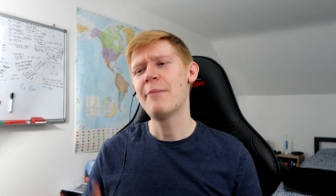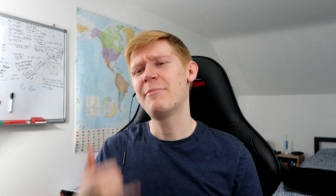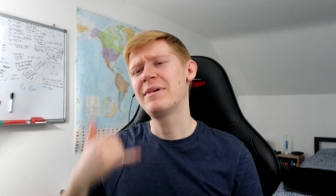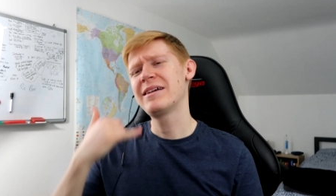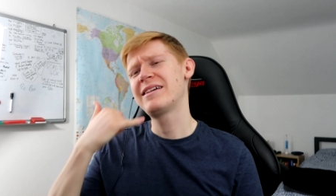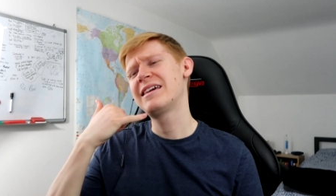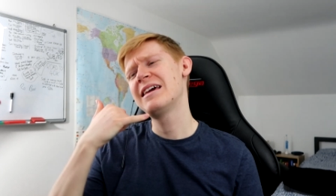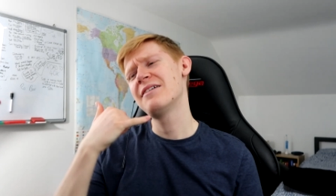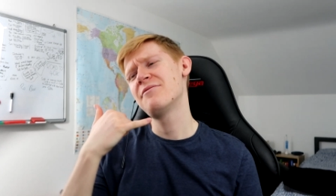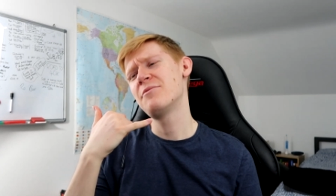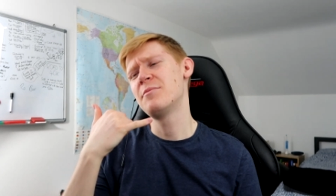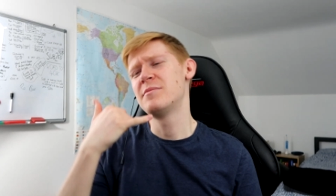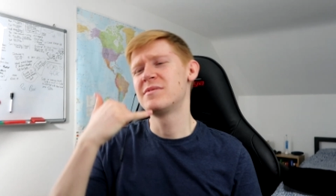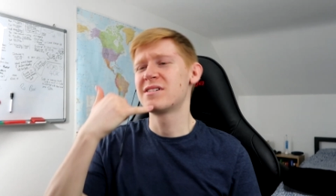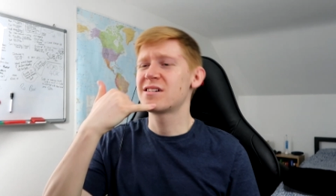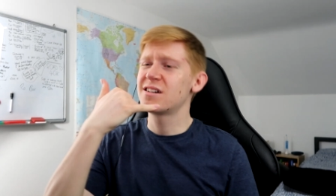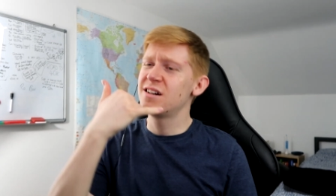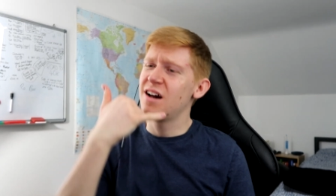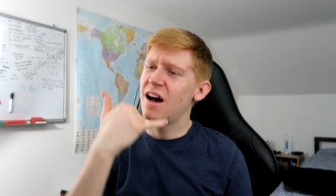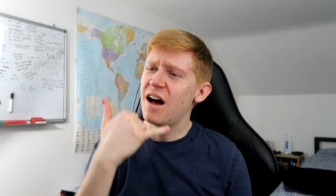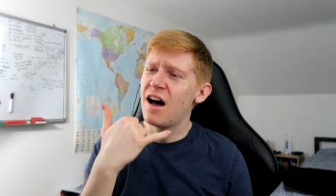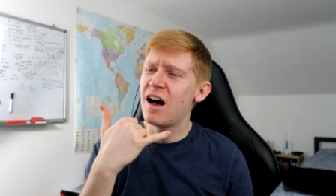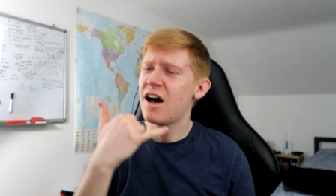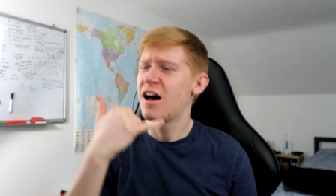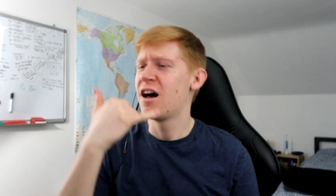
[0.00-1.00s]
I'm gonna give him a
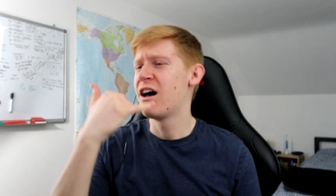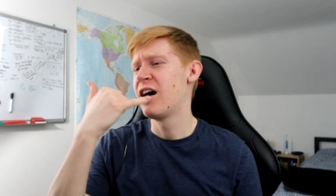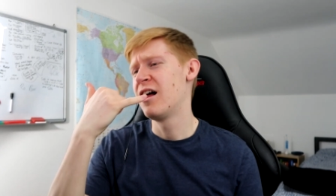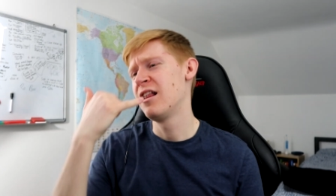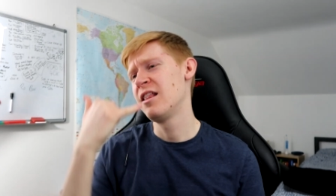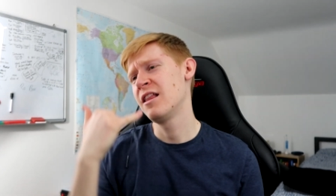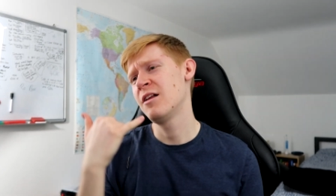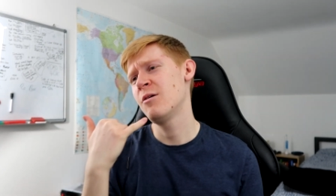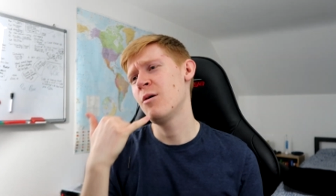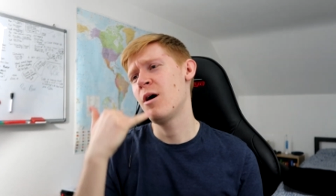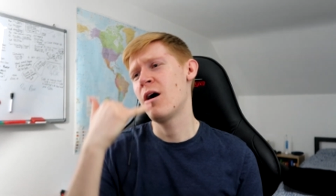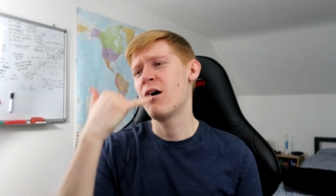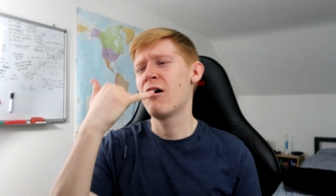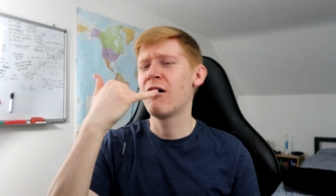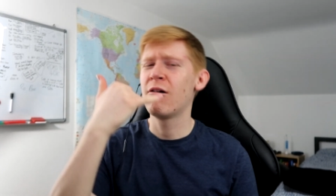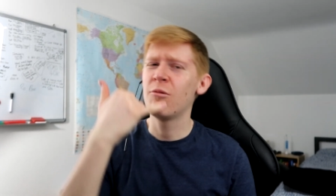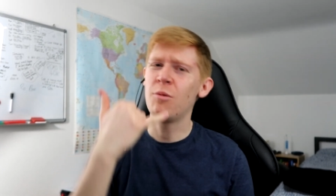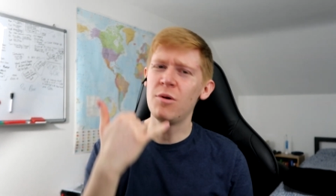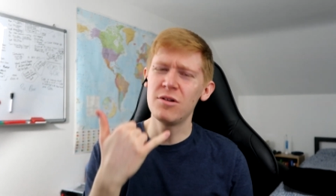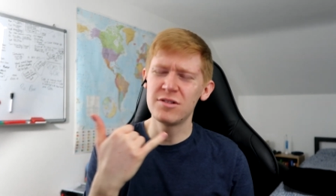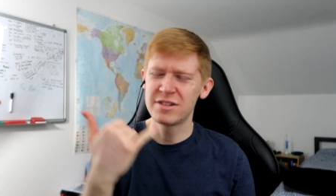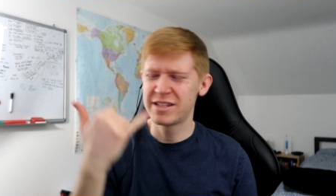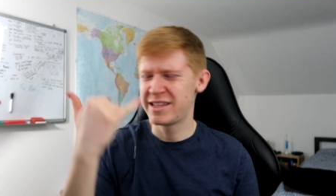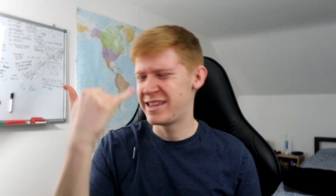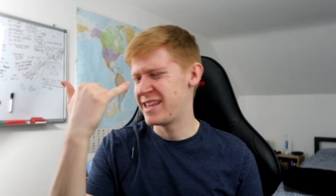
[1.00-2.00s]
call. Well,
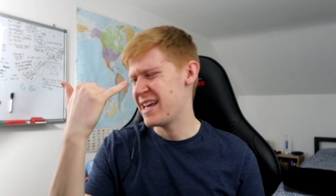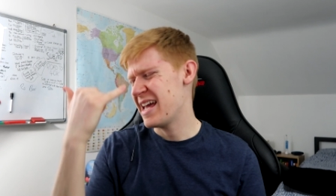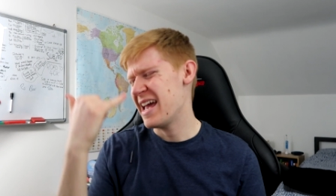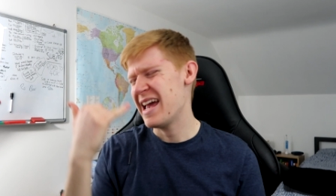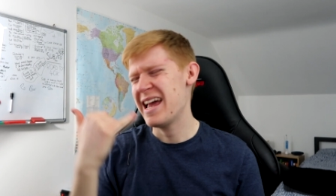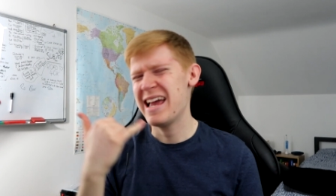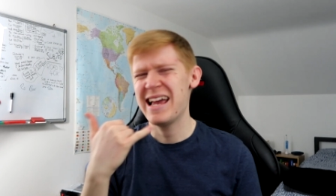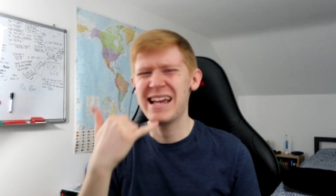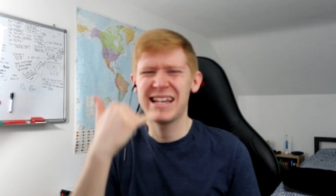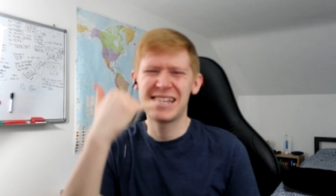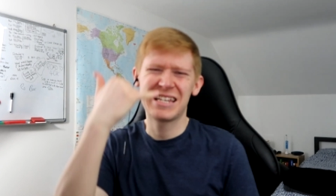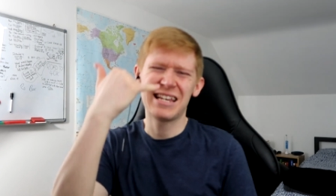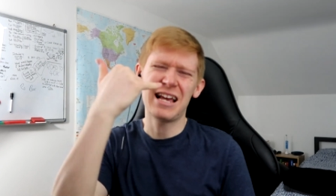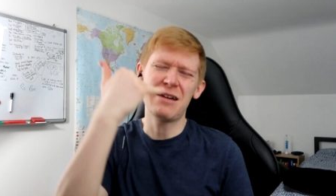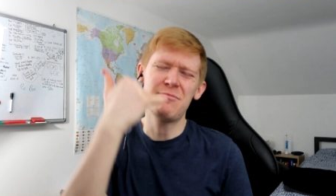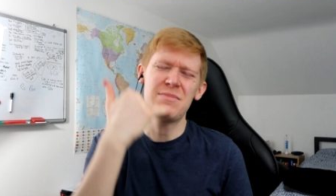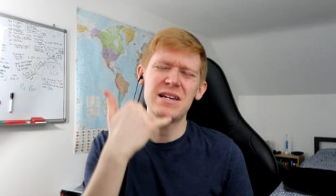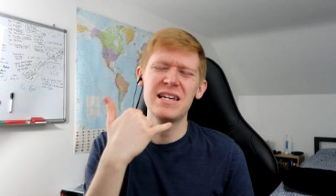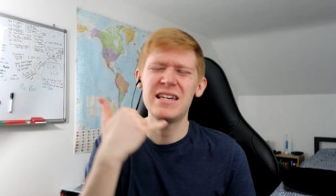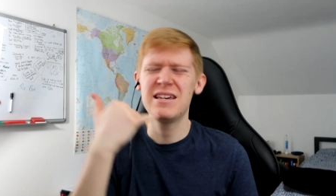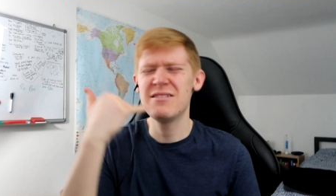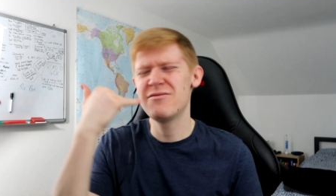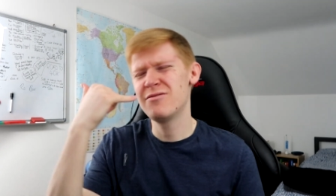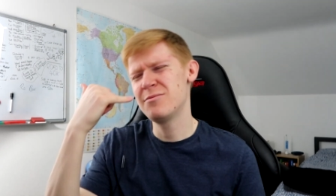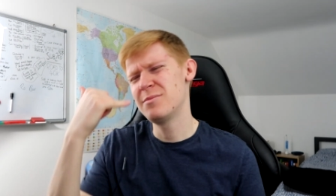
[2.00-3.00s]
what's this? I'm gonna
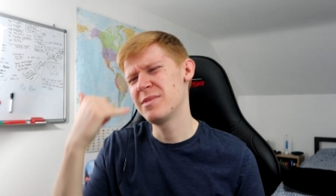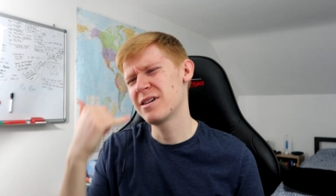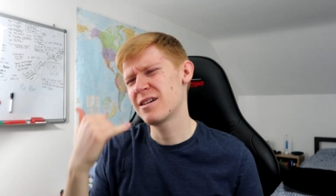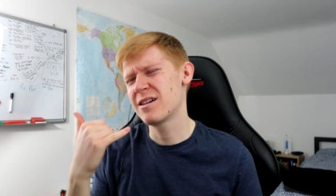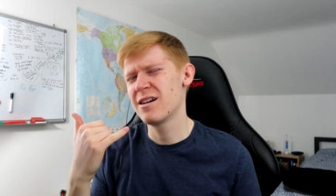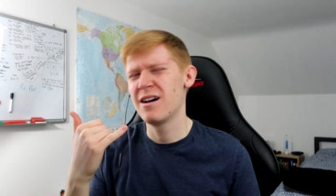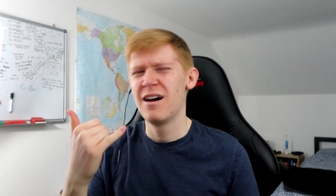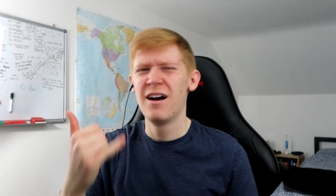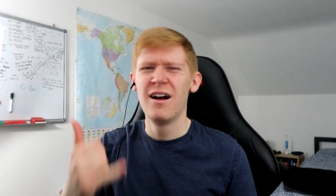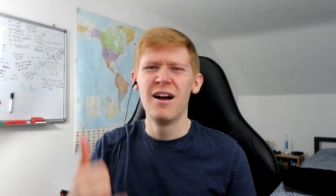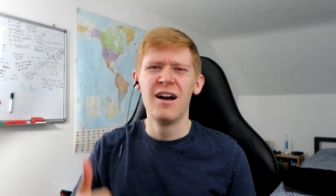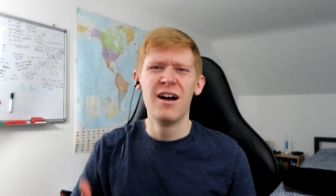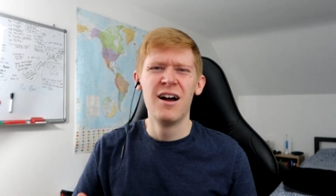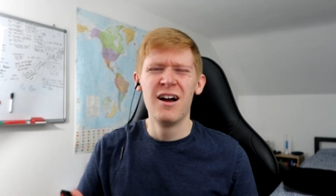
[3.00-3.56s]
give him a call.